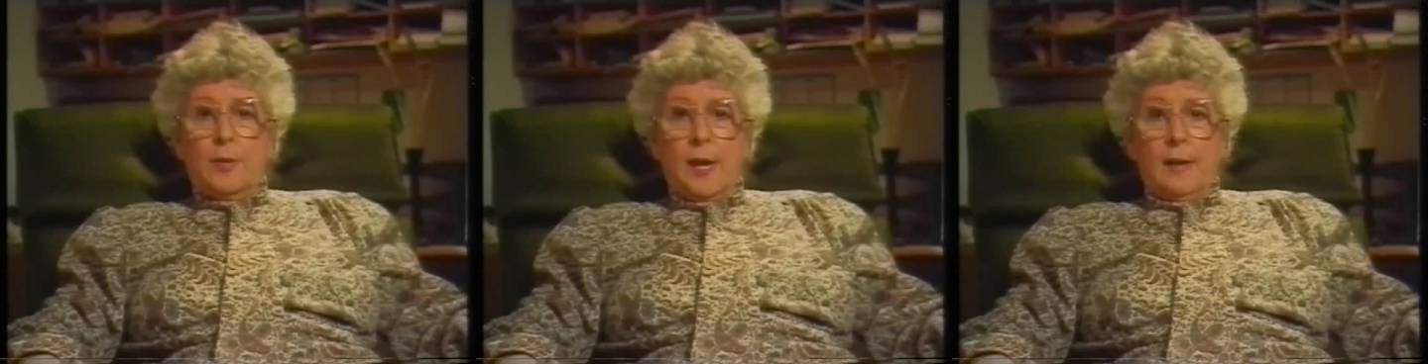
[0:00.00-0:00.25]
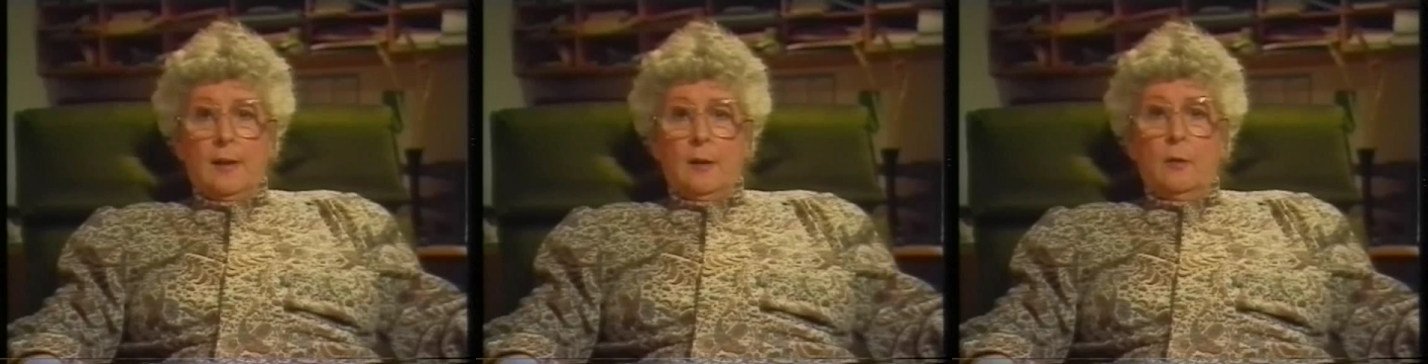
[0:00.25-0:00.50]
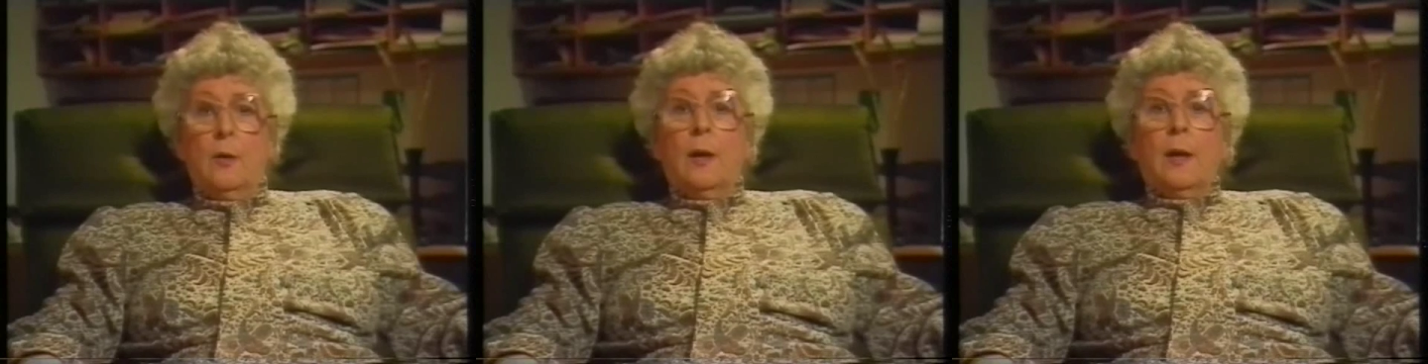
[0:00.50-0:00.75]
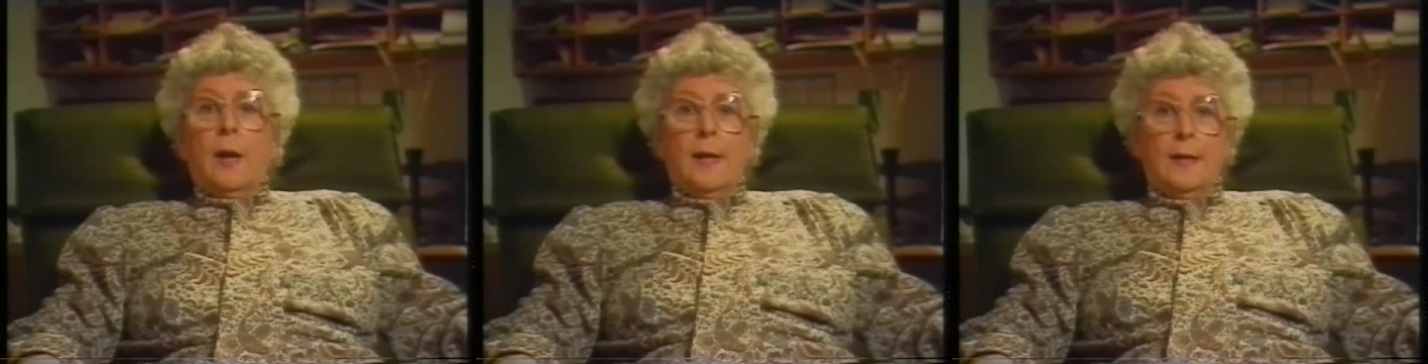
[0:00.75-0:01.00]
the piano
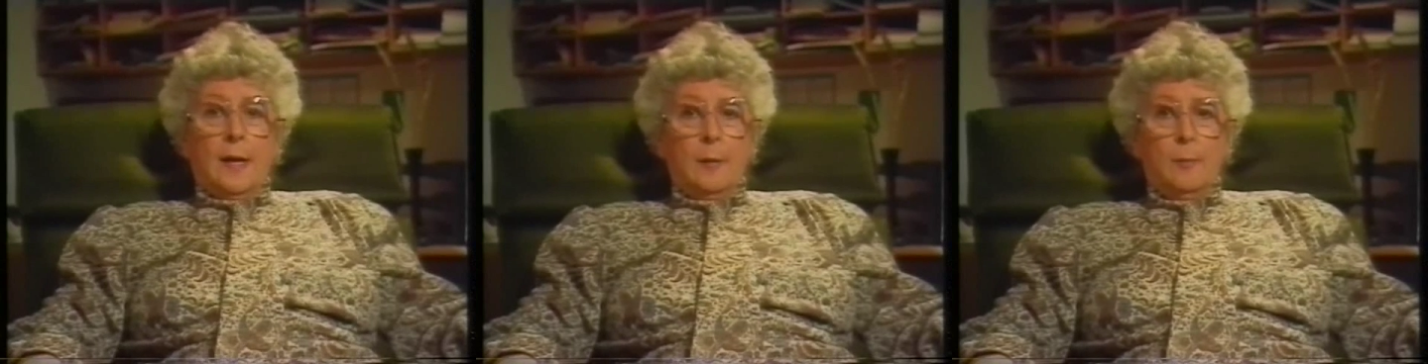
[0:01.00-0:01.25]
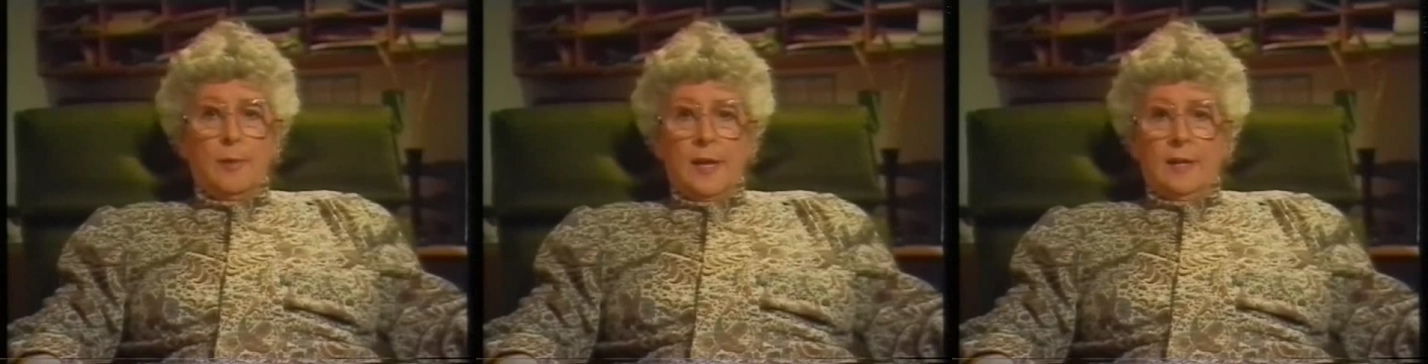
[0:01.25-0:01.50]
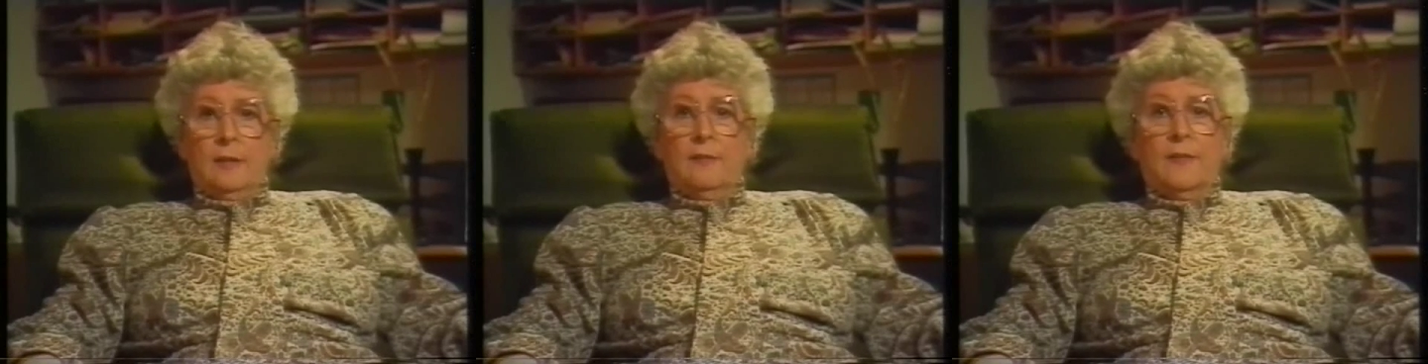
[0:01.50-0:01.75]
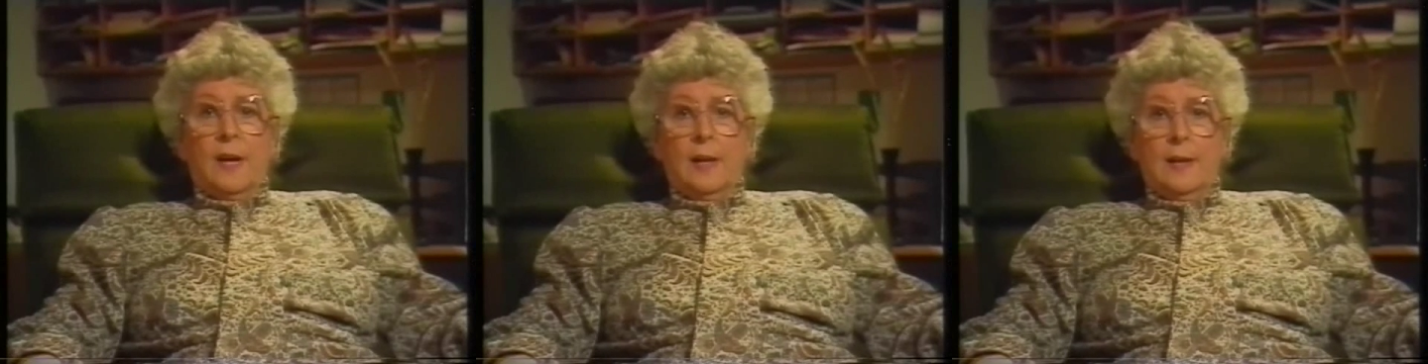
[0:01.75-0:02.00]
and I'm playing
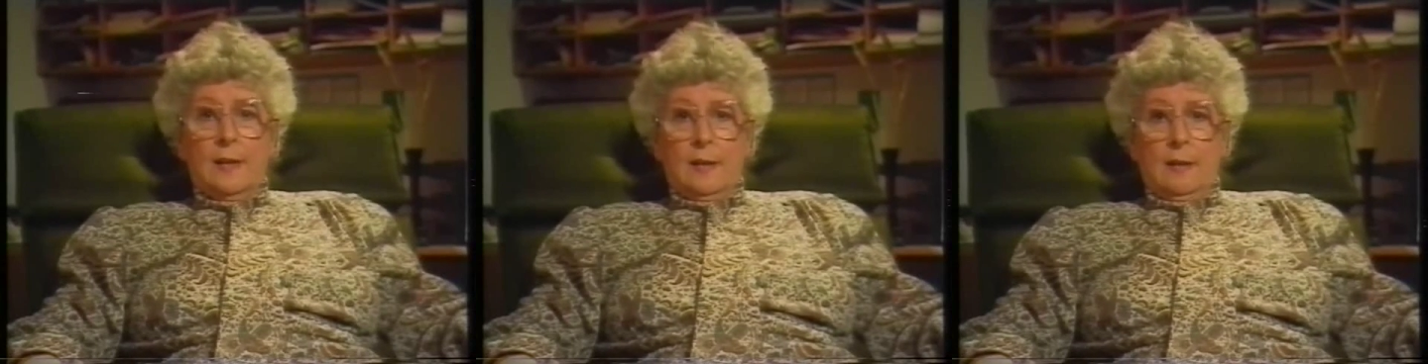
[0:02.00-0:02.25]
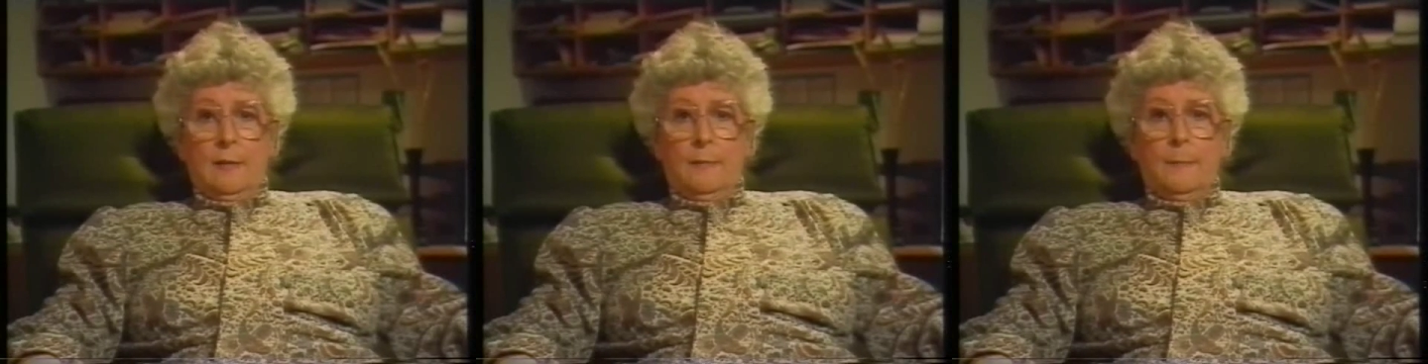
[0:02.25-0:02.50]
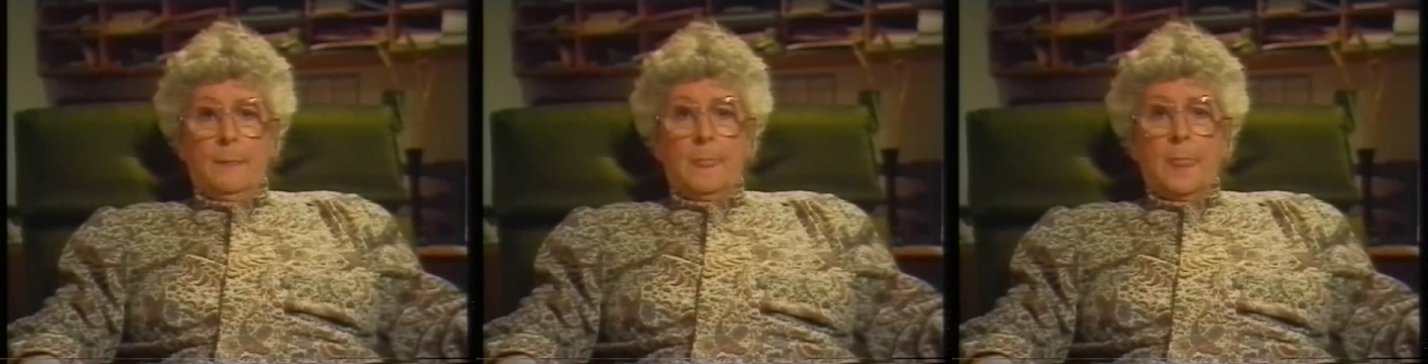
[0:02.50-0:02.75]
the violin.